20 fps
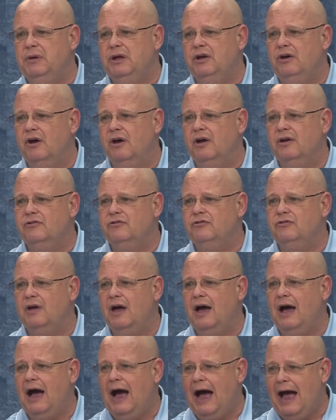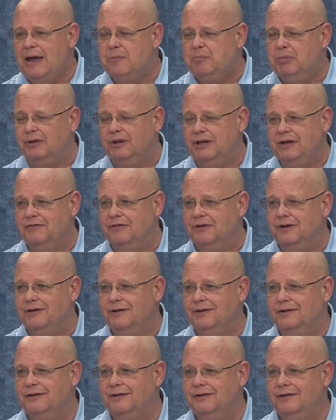because I believe it?
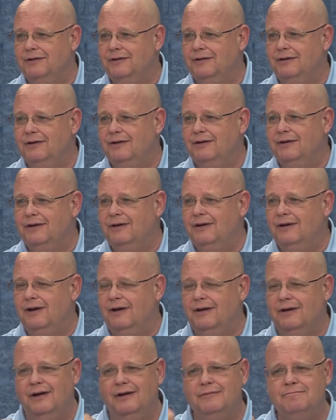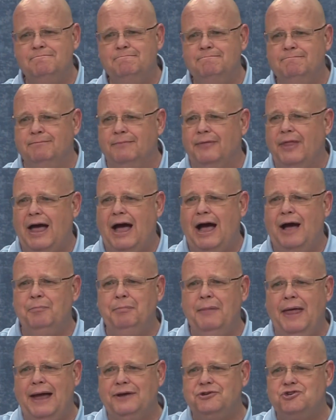
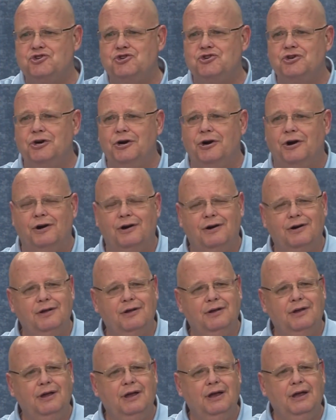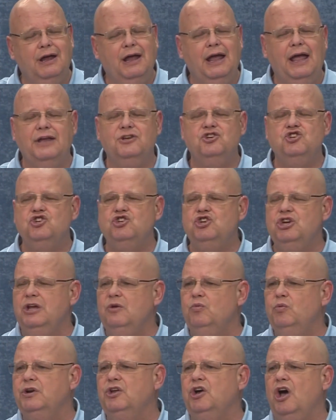I'm not sure. And
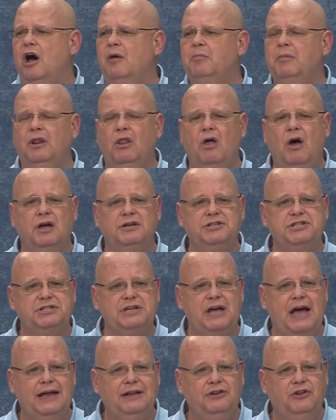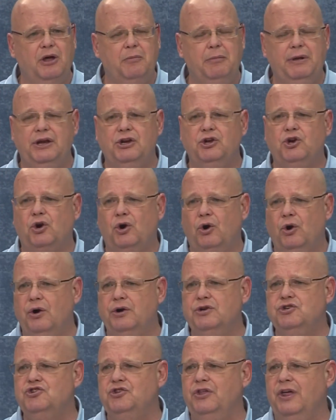she would come alongside them and
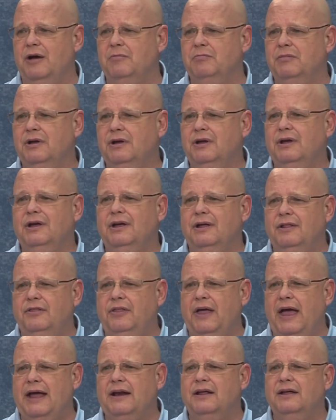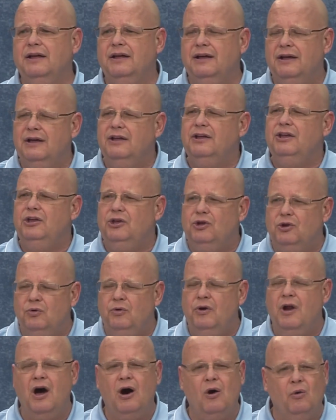encourage them that,
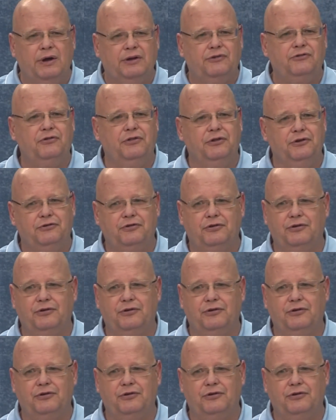you know, it's the